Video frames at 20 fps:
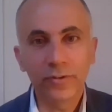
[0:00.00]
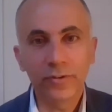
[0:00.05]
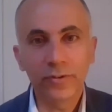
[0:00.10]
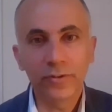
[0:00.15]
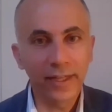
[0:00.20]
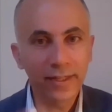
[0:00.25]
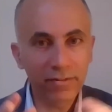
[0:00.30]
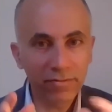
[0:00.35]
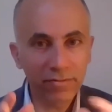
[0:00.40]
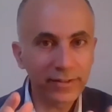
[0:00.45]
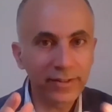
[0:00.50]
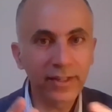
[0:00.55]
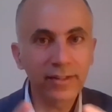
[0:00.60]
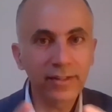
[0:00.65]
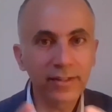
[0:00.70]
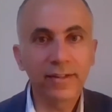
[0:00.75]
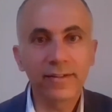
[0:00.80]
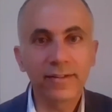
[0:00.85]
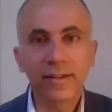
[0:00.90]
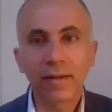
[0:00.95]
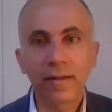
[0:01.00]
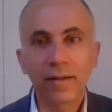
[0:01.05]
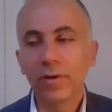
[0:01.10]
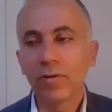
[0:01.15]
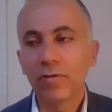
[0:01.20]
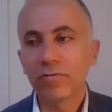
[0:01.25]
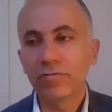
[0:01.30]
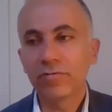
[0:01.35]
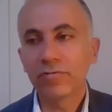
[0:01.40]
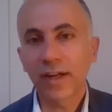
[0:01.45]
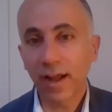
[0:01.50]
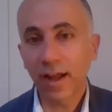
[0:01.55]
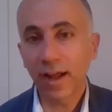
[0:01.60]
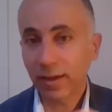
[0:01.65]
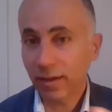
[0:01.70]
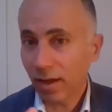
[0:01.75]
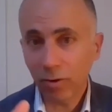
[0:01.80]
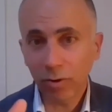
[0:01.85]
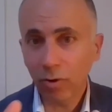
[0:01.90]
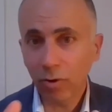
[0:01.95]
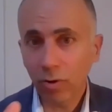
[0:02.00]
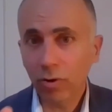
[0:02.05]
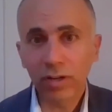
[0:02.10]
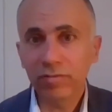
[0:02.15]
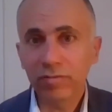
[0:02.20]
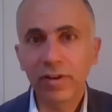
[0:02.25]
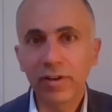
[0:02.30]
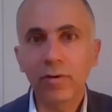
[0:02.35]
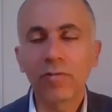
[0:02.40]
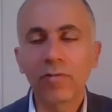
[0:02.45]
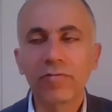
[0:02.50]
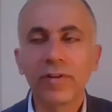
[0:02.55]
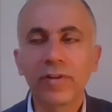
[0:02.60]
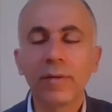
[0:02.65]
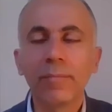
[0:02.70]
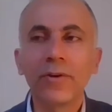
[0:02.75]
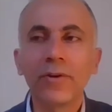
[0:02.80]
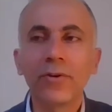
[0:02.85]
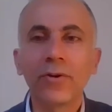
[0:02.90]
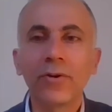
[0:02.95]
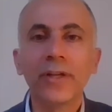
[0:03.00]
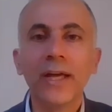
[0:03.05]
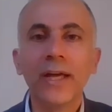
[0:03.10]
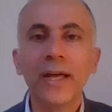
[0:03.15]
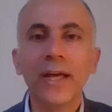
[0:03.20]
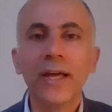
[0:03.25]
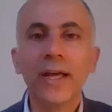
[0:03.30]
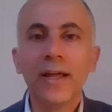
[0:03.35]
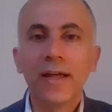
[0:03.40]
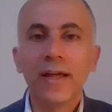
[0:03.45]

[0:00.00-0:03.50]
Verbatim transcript: I would say, if I take the example of Iraq or, or of, of Lebanon,